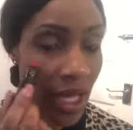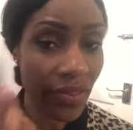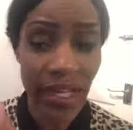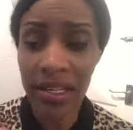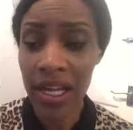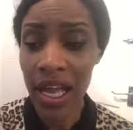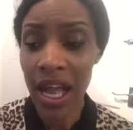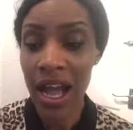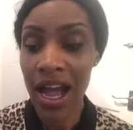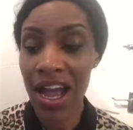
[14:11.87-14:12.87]
And then
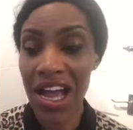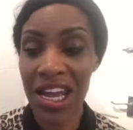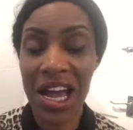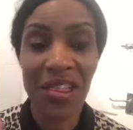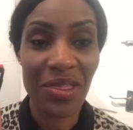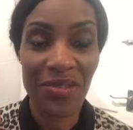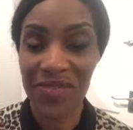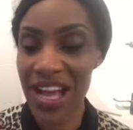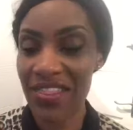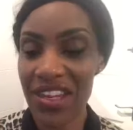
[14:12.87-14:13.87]
I like the
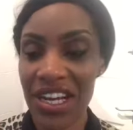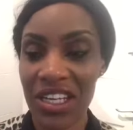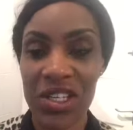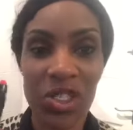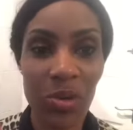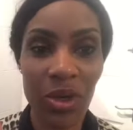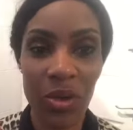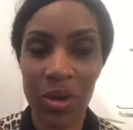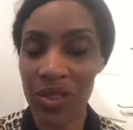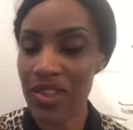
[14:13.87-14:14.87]
fact that I can double
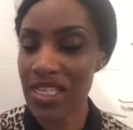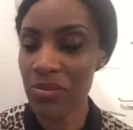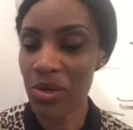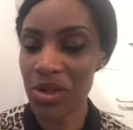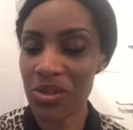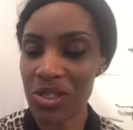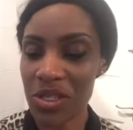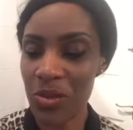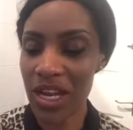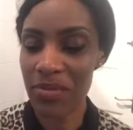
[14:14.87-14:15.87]
up on this product
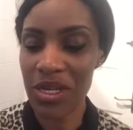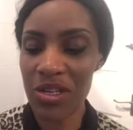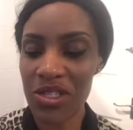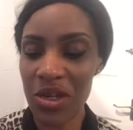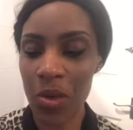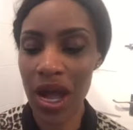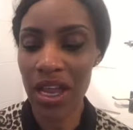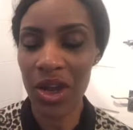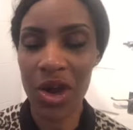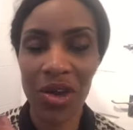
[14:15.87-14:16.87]
as well. I've been using quite
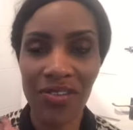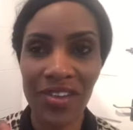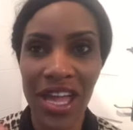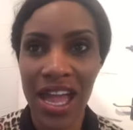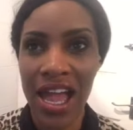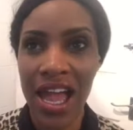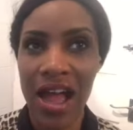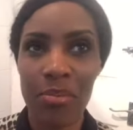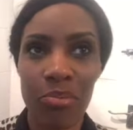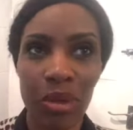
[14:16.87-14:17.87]
a lot of
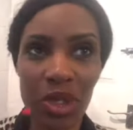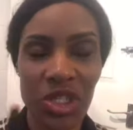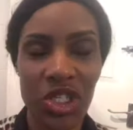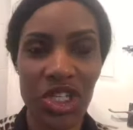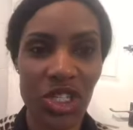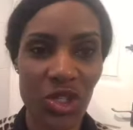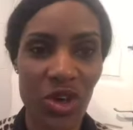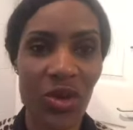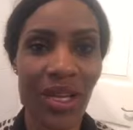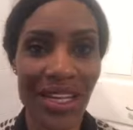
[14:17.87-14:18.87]
blush
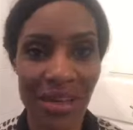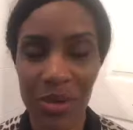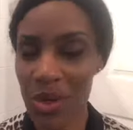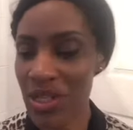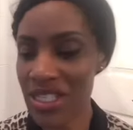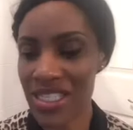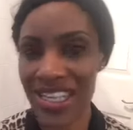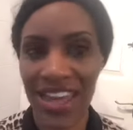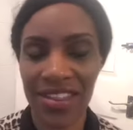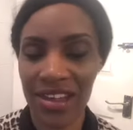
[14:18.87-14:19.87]
stroke lip colours
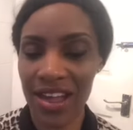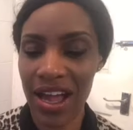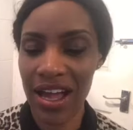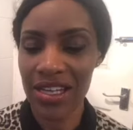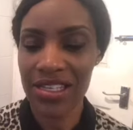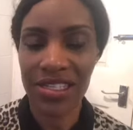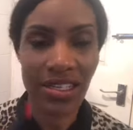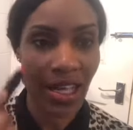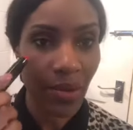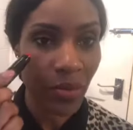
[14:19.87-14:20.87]
together, and
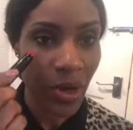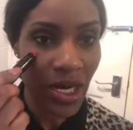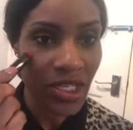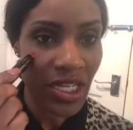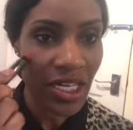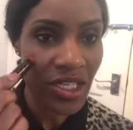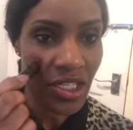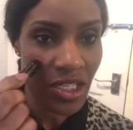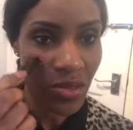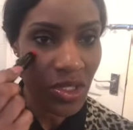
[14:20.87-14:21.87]
yeah, what I tend to
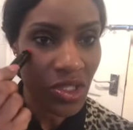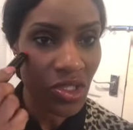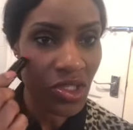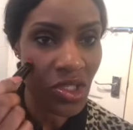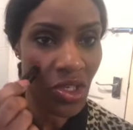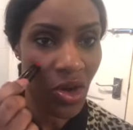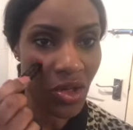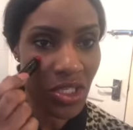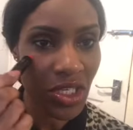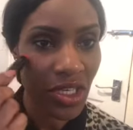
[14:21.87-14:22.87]
do is just
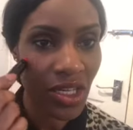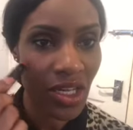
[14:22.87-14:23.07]
dot